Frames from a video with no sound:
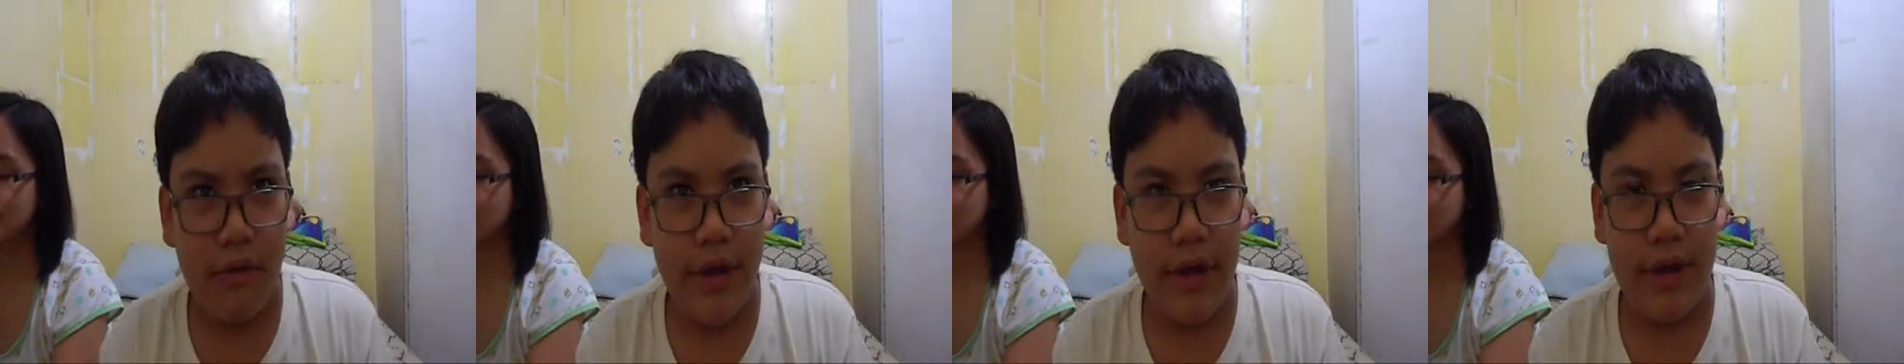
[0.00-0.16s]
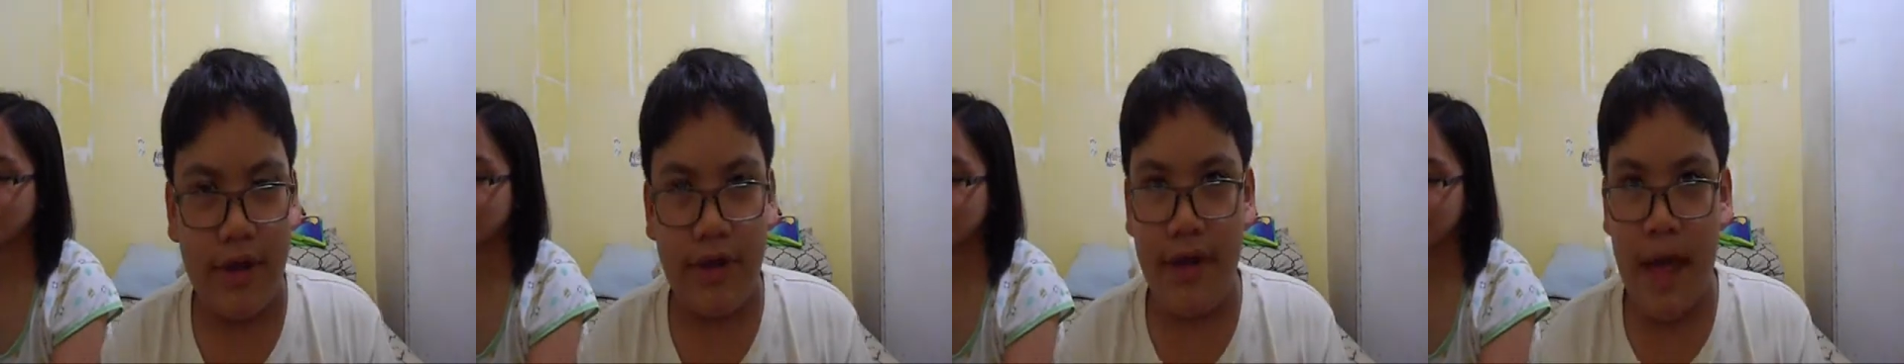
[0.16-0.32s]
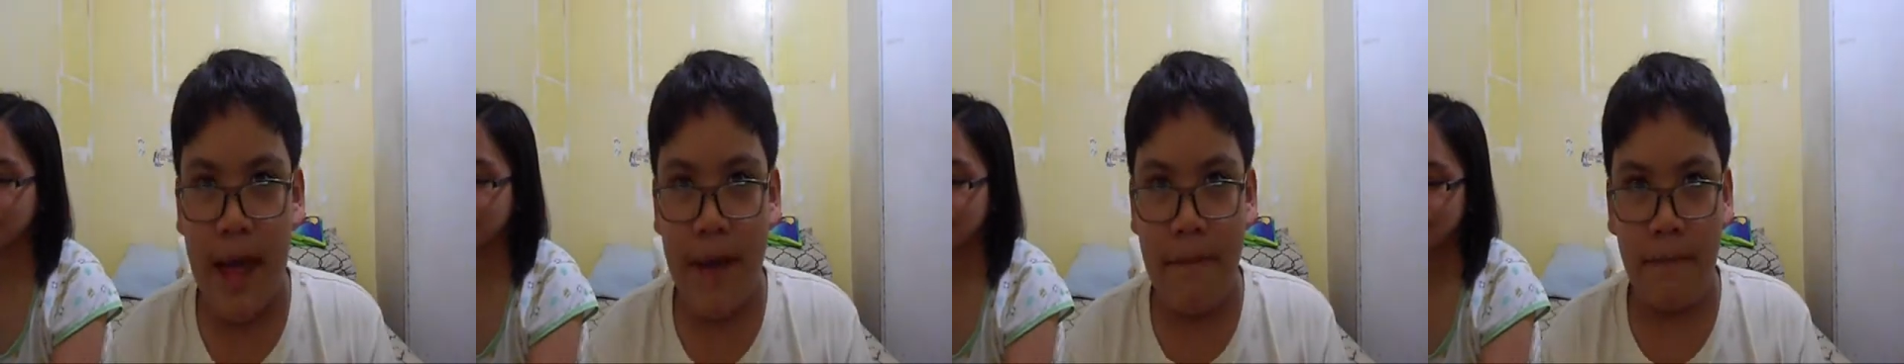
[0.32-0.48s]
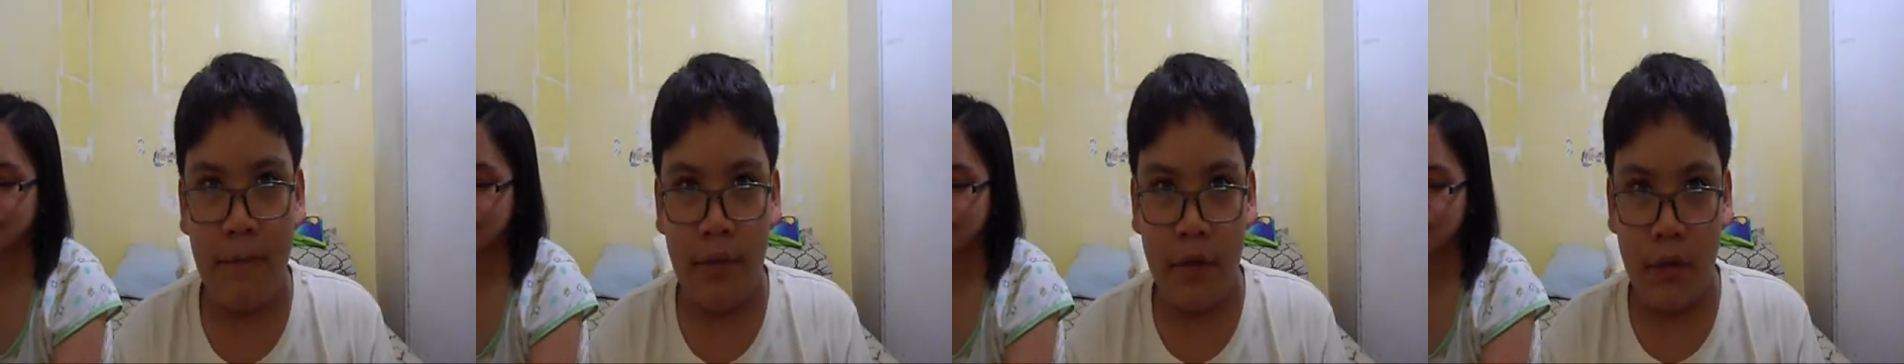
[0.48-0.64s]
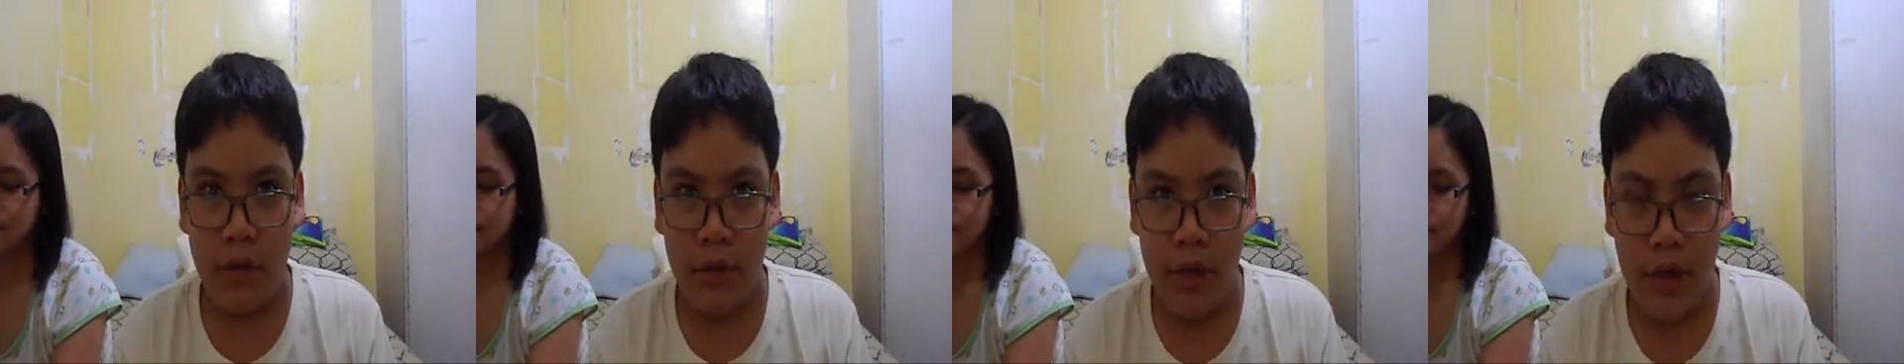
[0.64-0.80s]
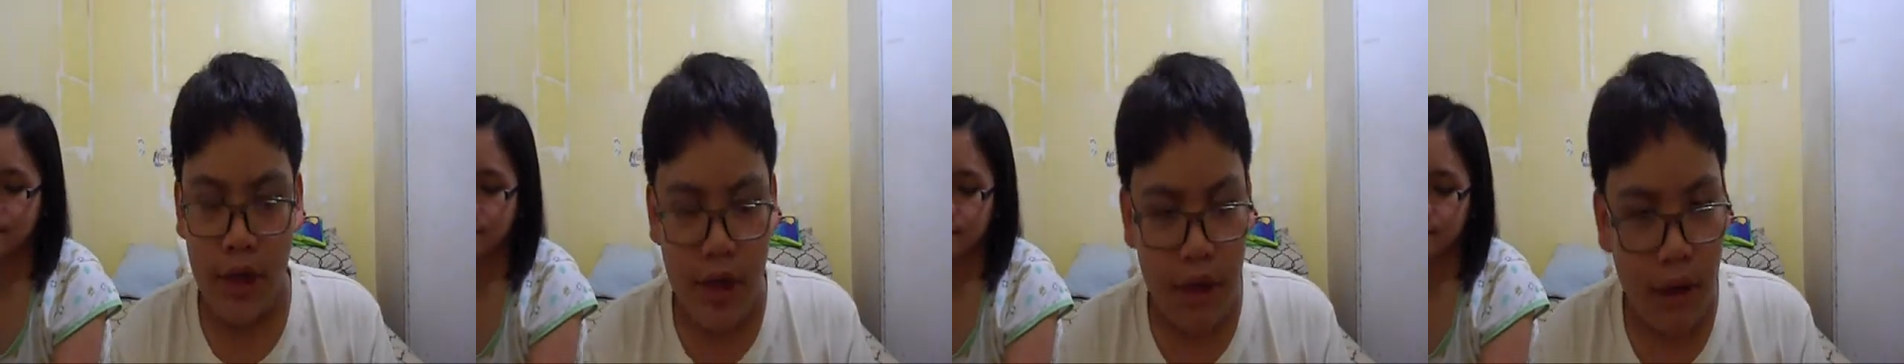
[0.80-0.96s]

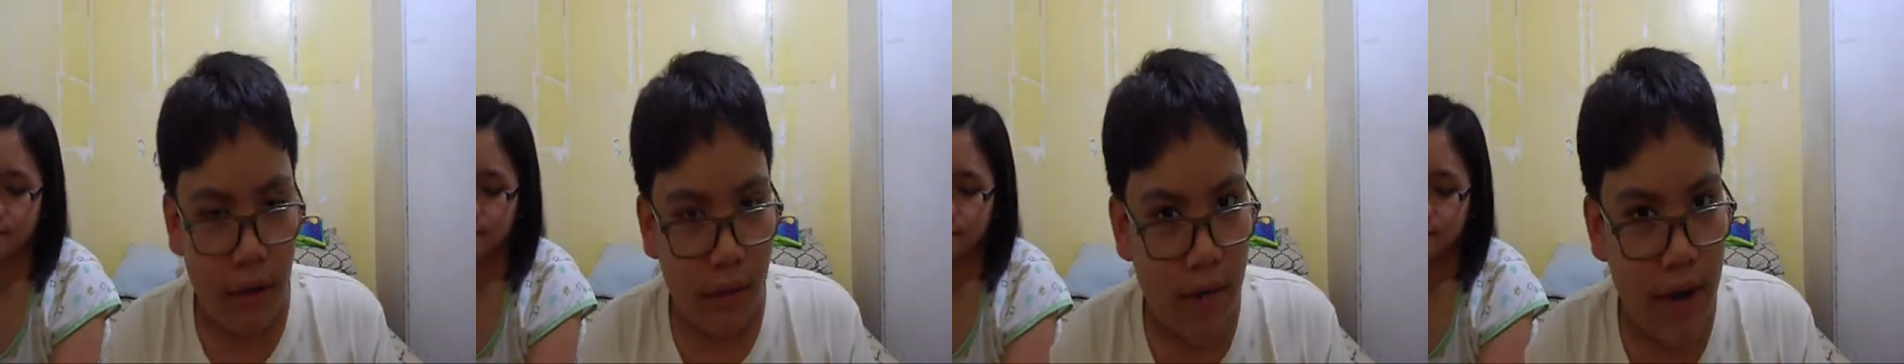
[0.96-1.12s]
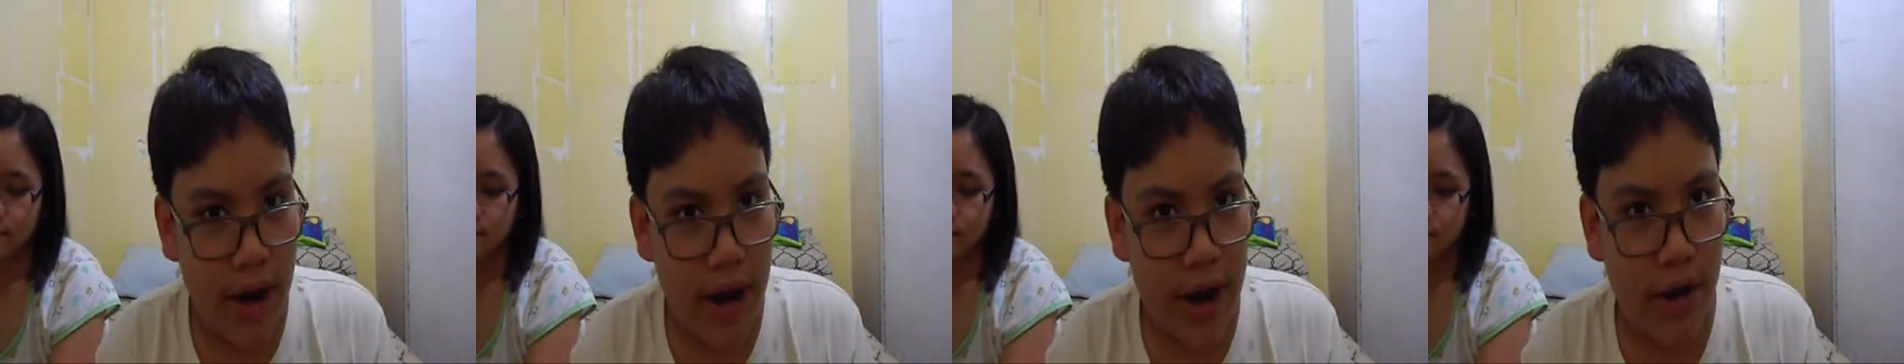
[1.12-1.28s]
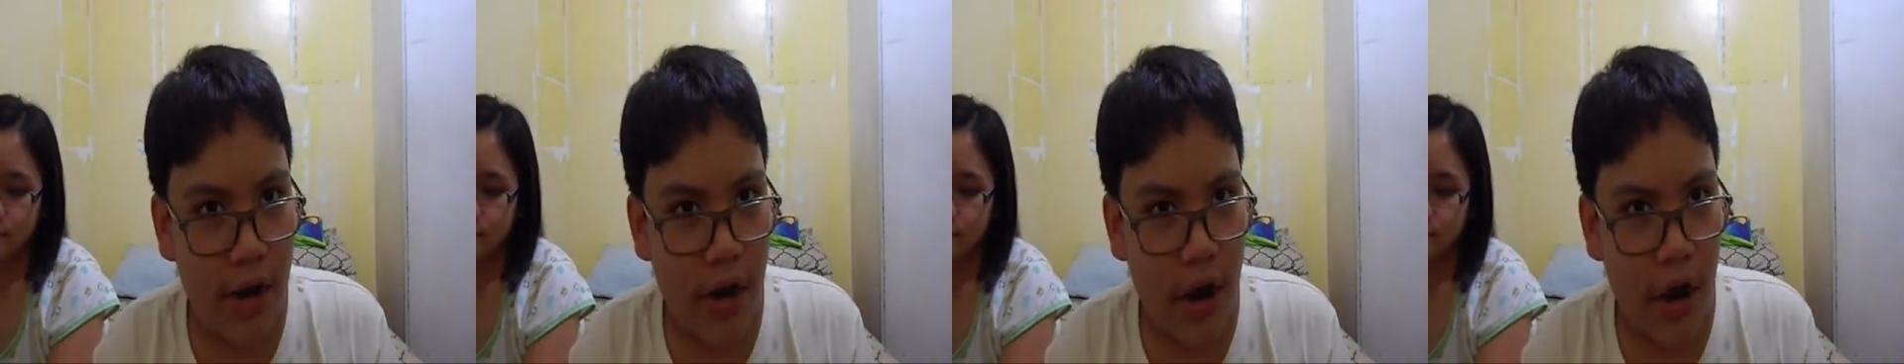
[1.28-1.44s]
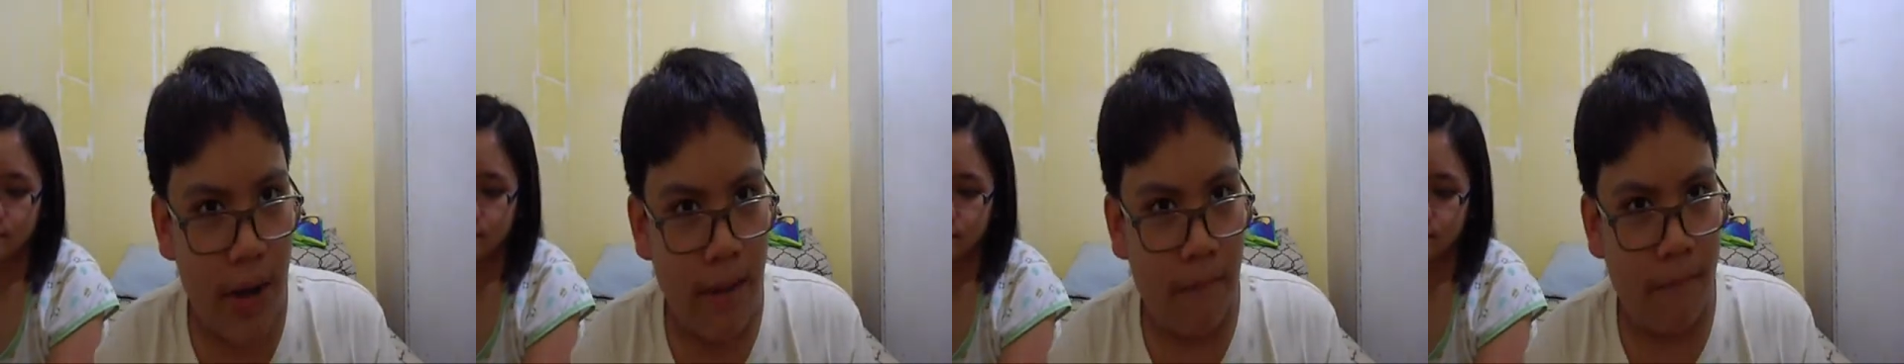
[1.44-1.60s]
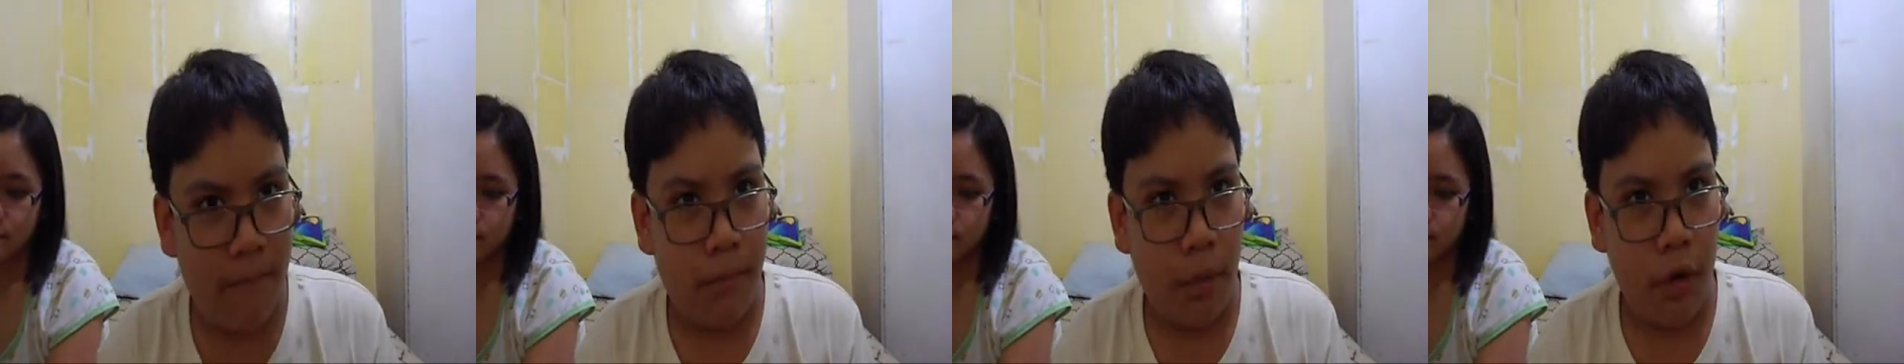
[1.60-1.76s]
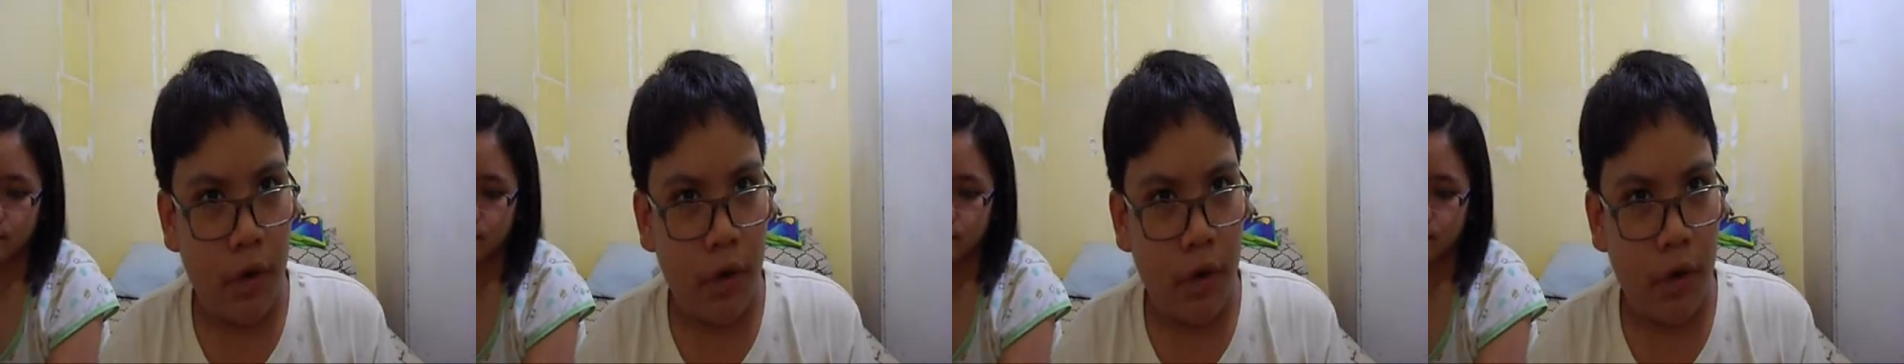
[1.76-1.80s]
Example, when um,